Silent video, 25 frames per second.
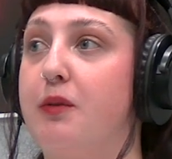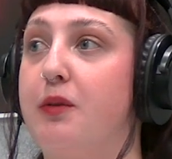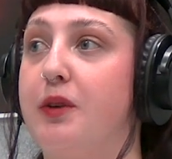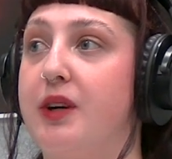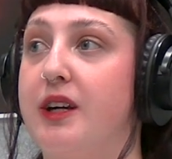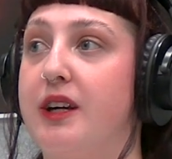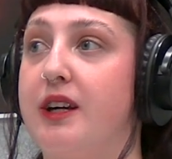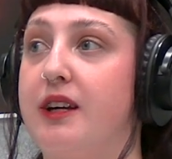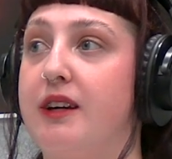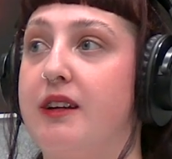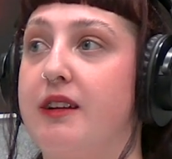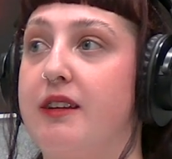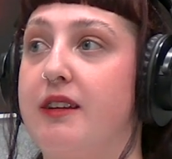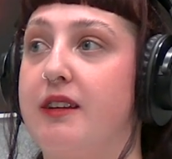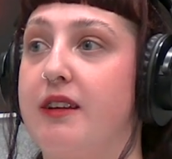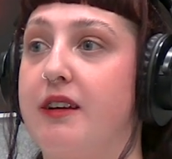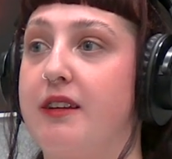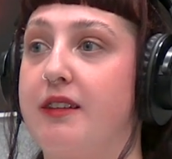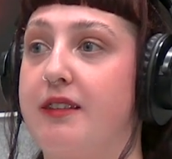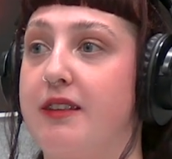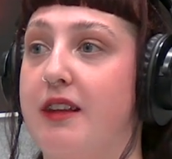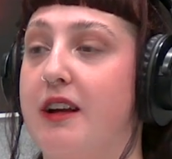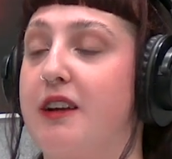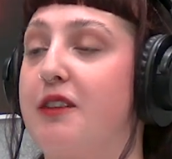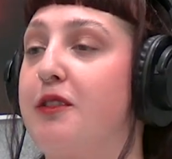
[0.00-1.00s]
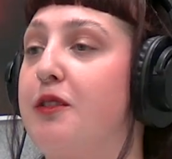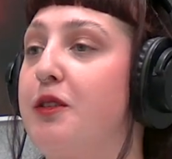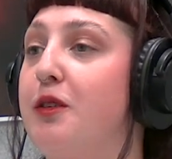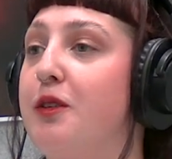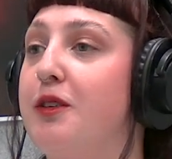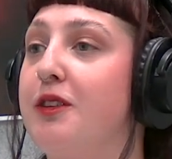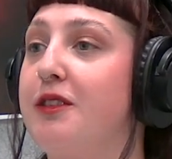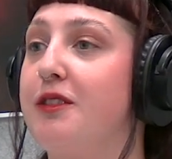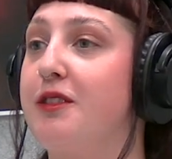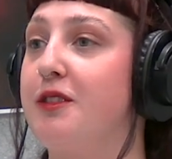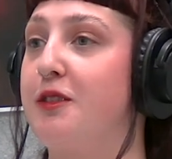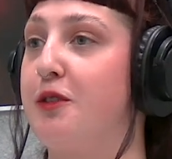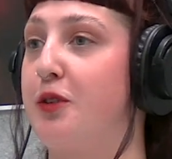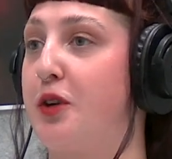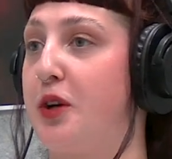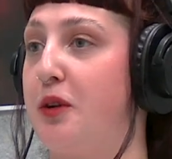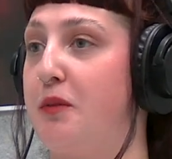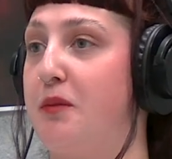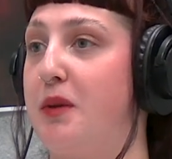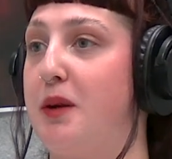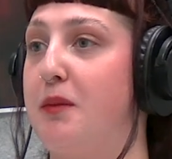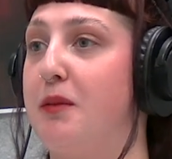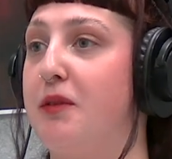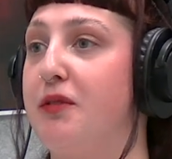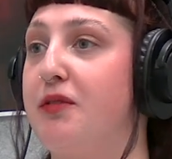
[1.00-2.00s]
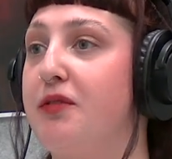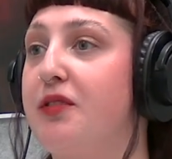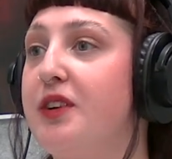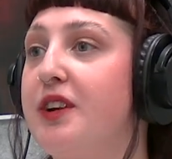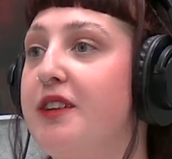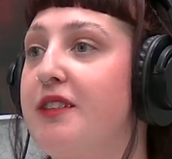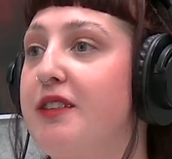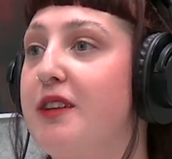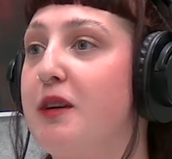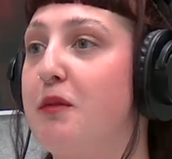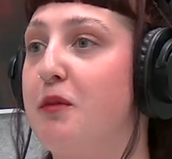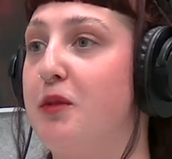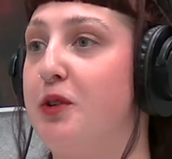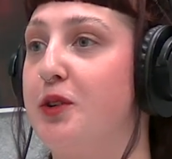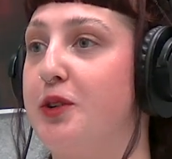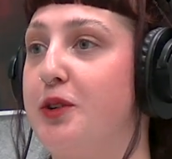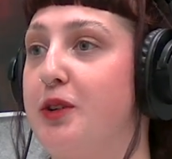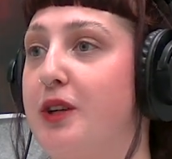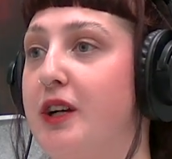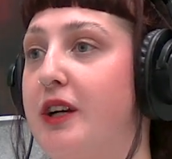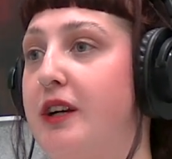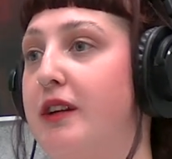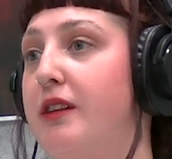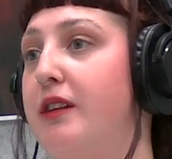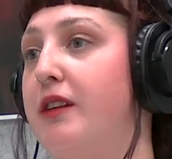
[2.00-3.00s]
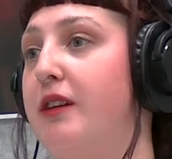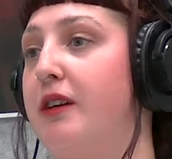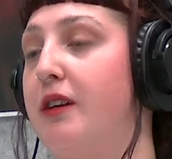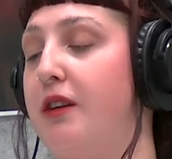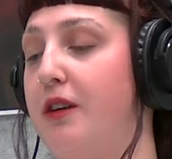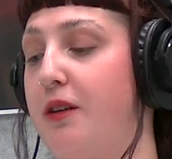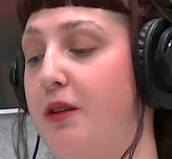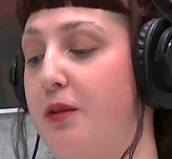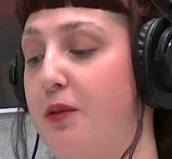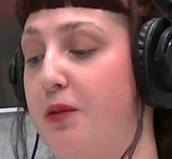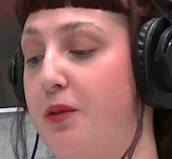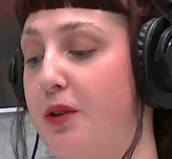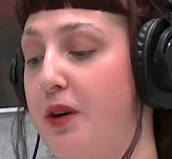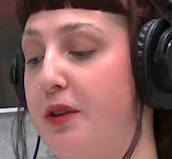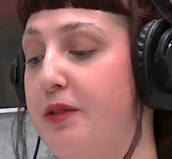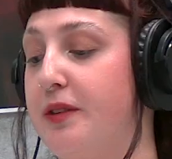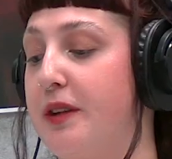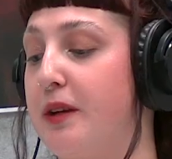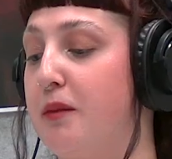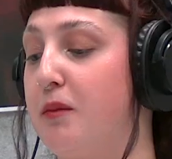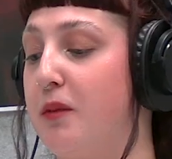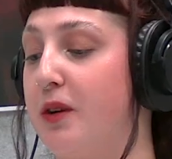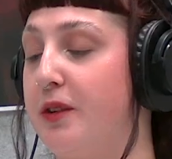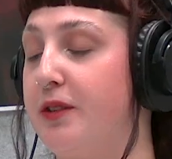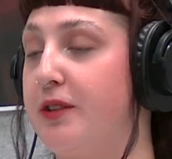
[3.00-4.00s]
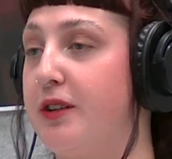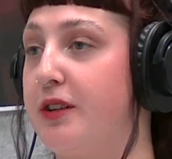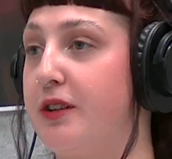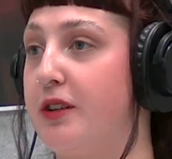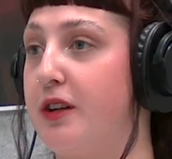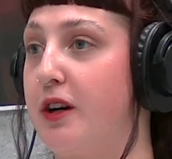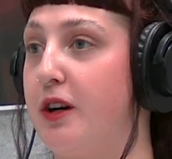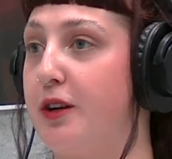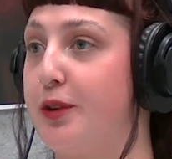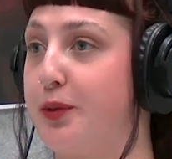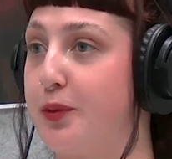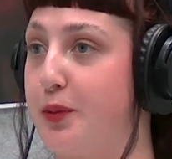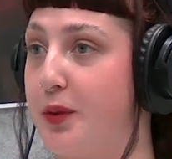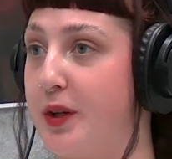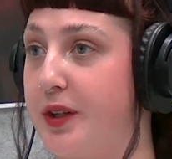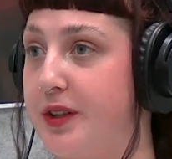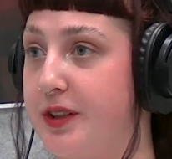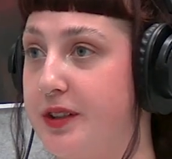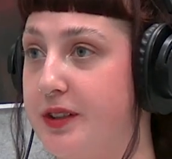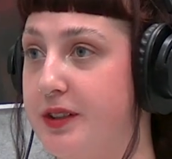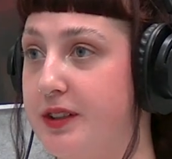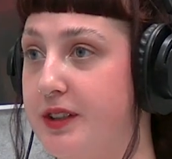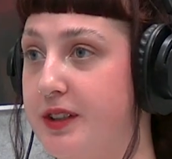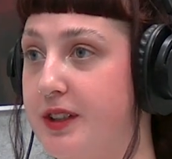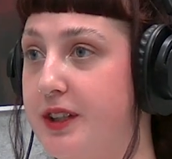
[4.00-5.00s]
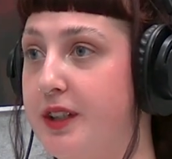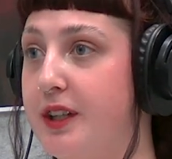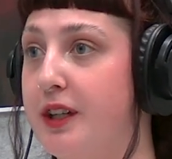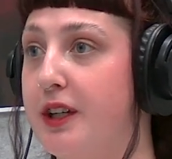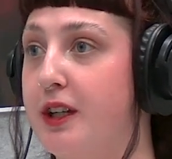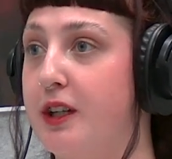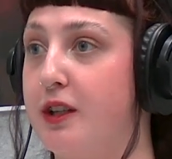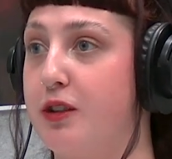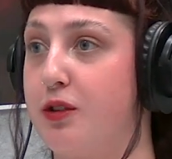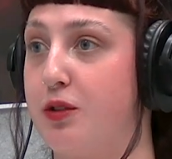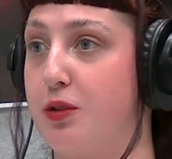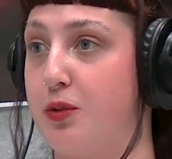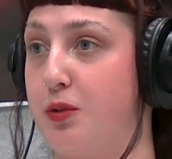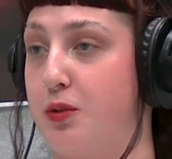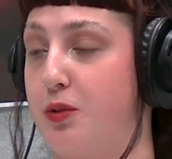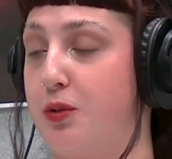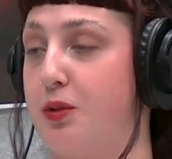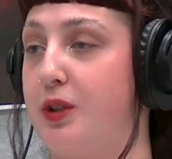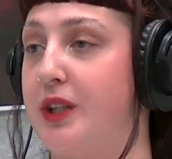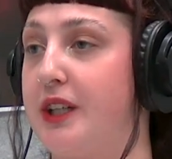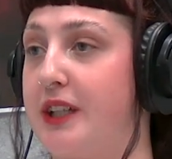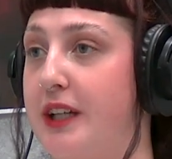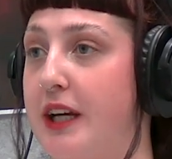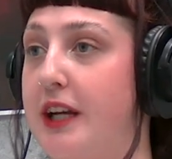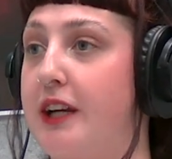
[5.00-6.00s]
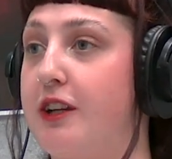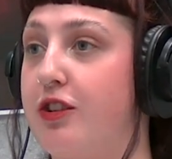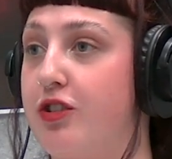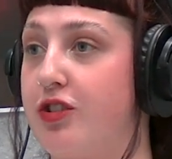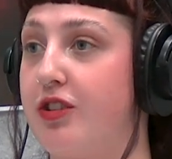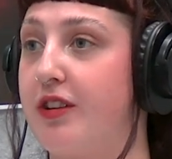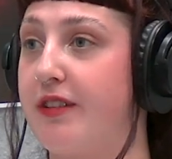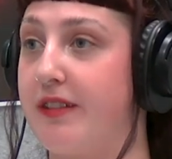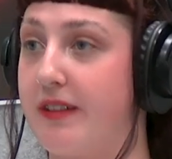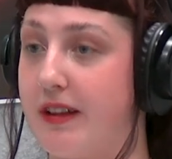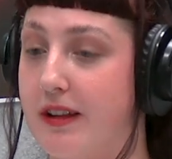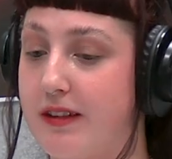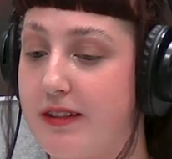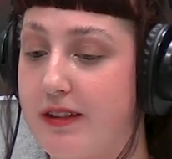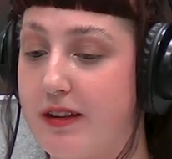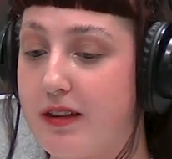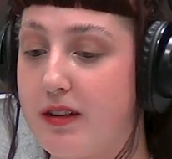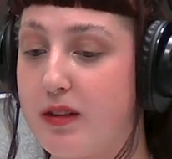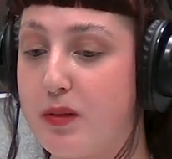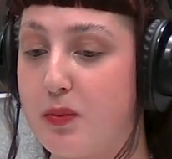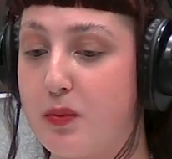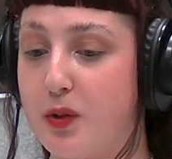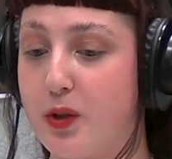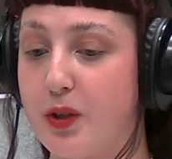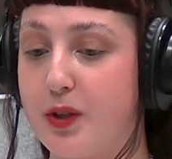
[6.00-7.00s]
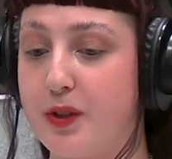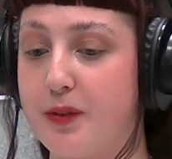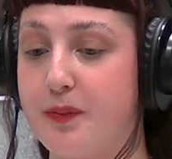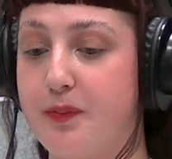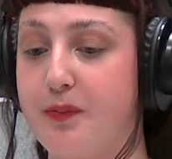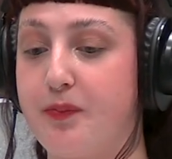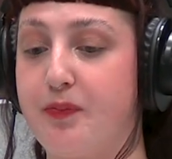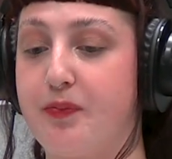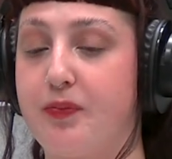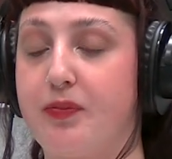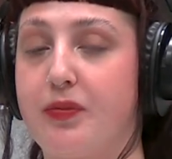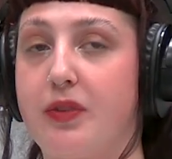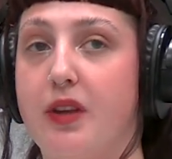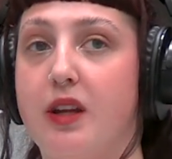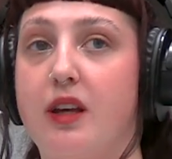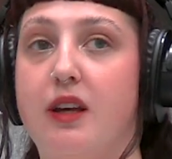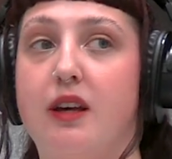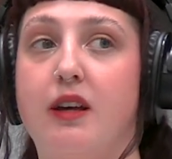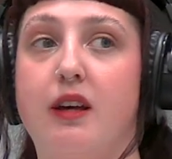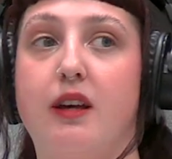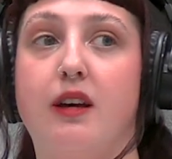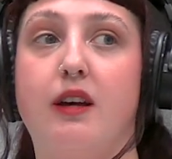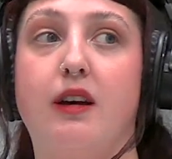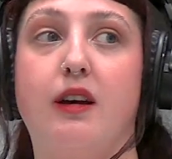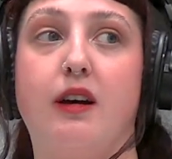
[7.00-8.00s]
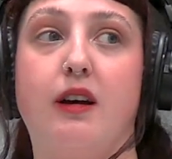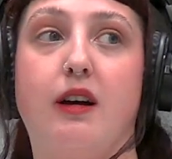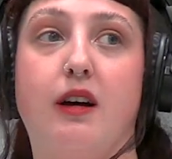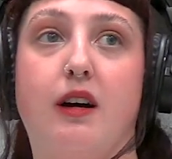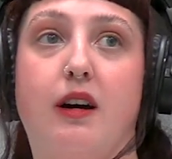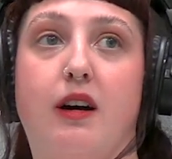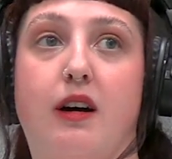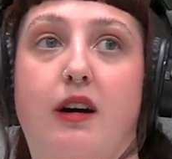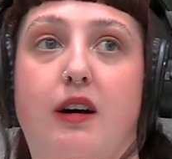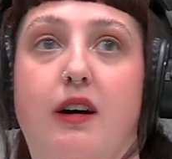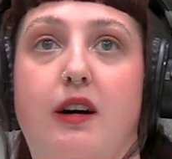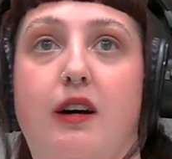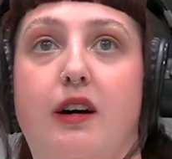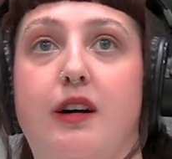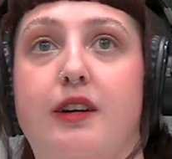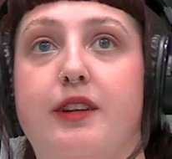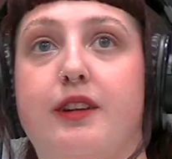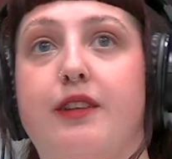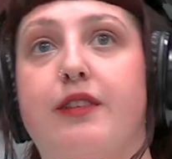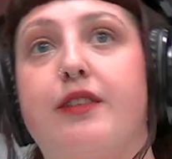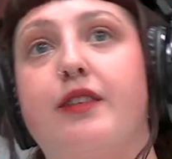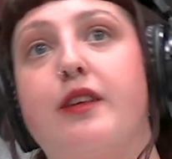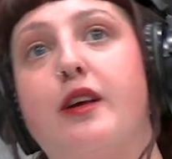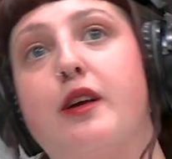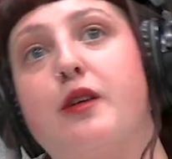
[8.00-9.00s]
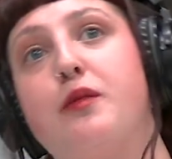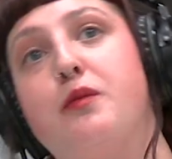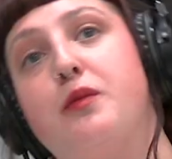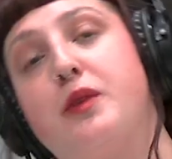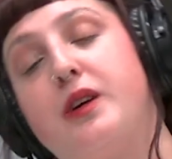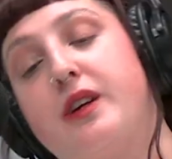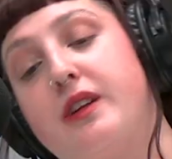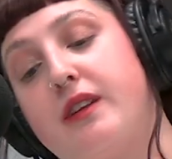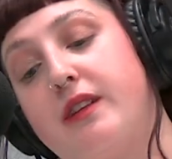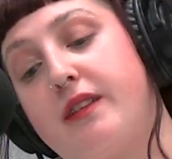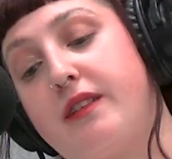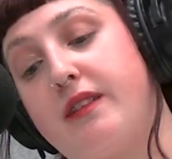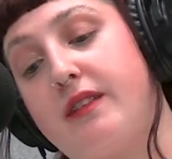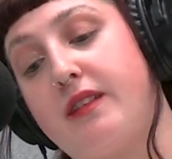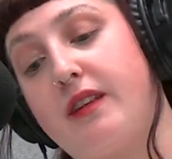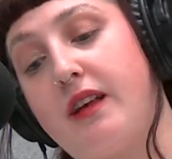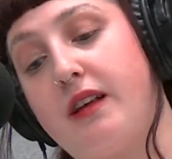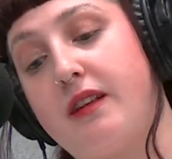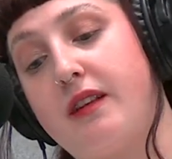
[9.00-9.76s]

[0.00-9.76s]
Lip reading: with sex toys, you can maybe freeze them or you can run them under hot water to engage the senses more. The same with